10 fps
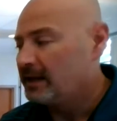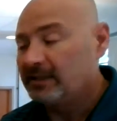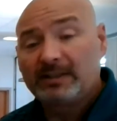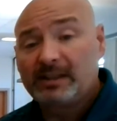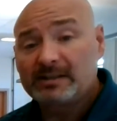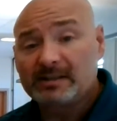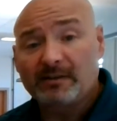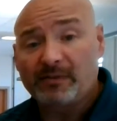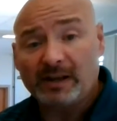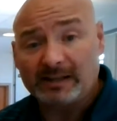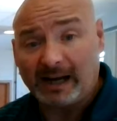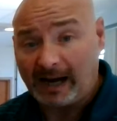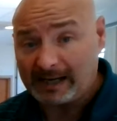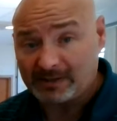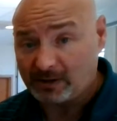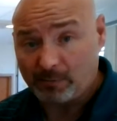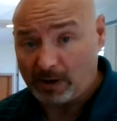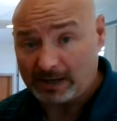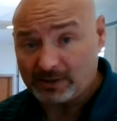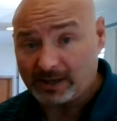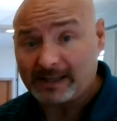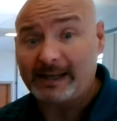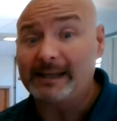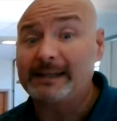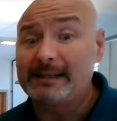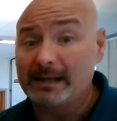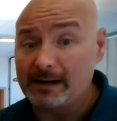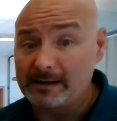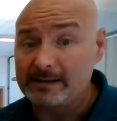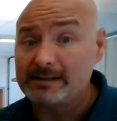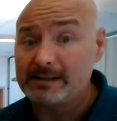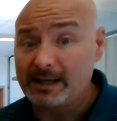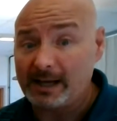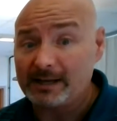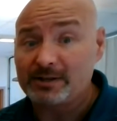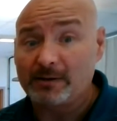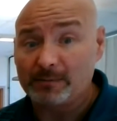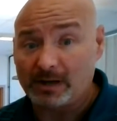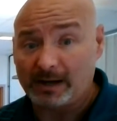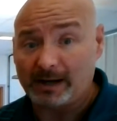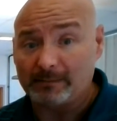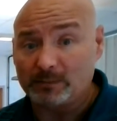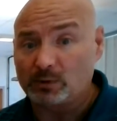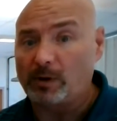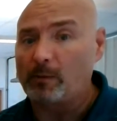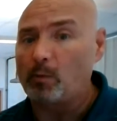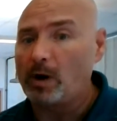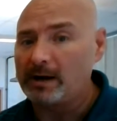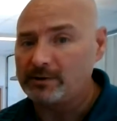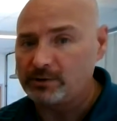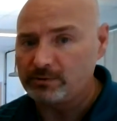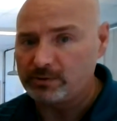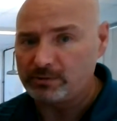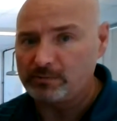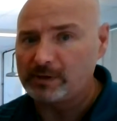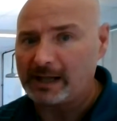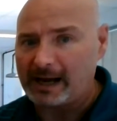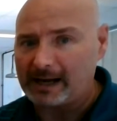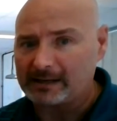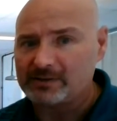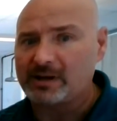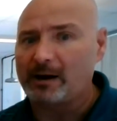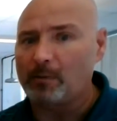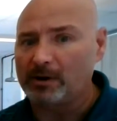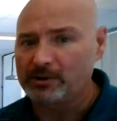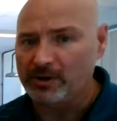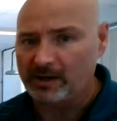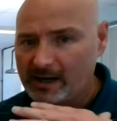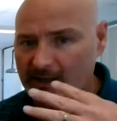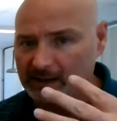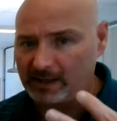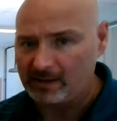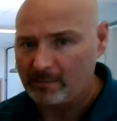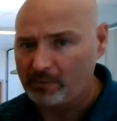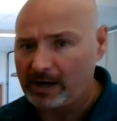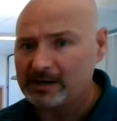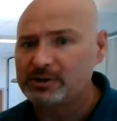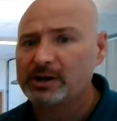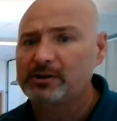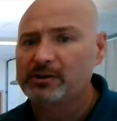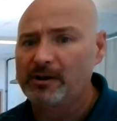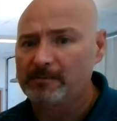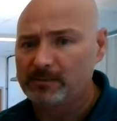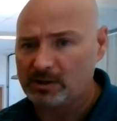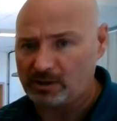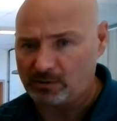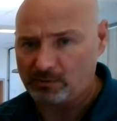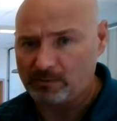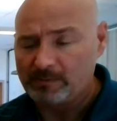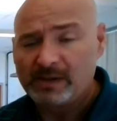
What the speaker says: This is a fantastic project. It does take some time, so I want you to relax. I want you to kind of let the project come to you.